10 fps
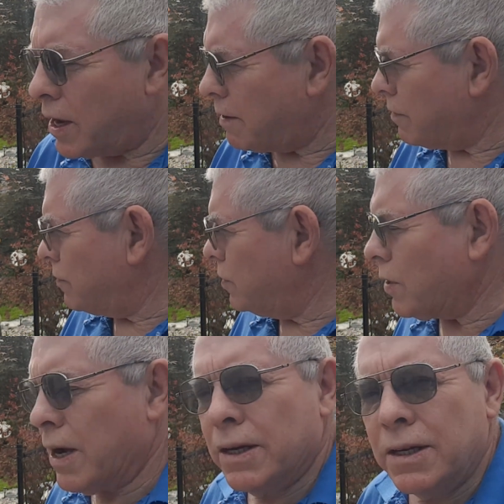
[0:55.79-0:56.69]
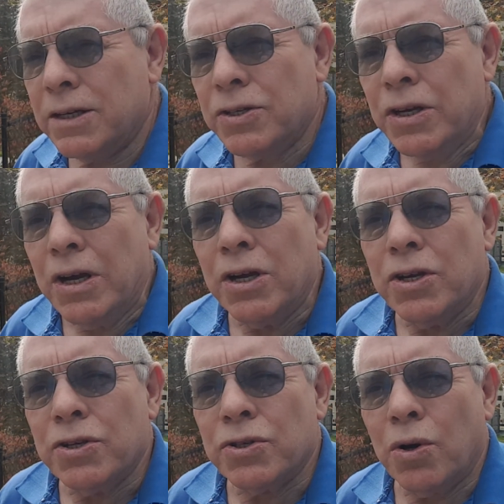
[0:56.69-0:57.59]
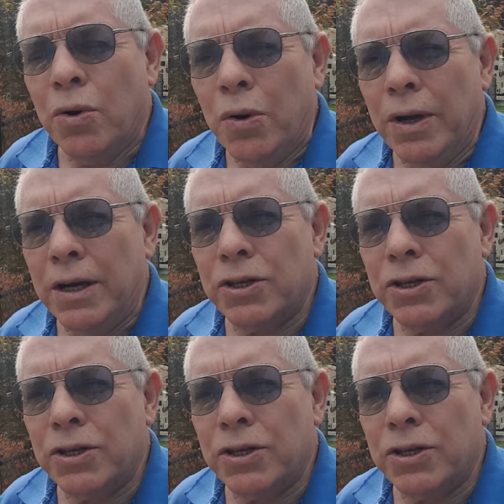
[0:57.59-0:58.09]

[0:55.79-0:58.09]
I have a few ideas, so